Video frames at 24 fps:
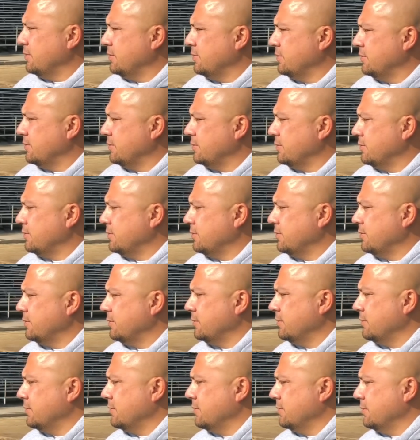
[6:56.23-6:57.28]

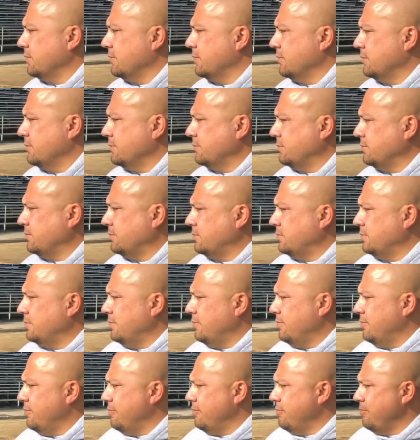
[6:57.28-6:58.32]

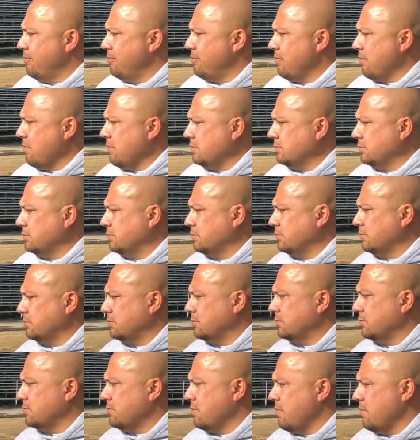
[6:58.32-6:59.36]

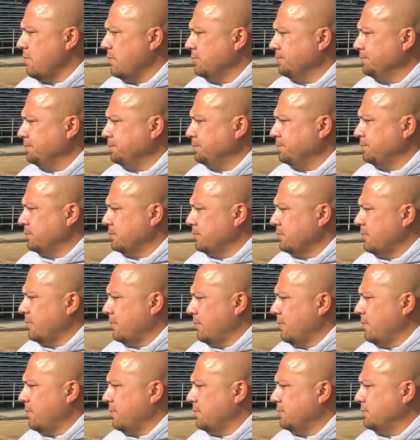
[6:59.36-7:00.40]

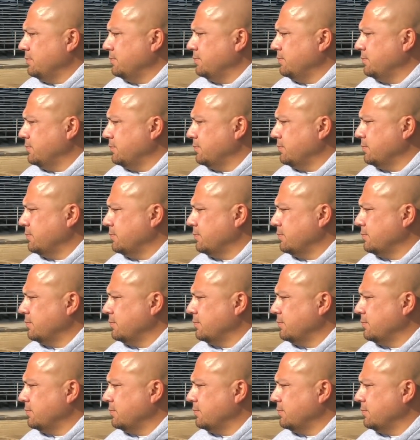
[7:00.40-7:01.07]
[no speech]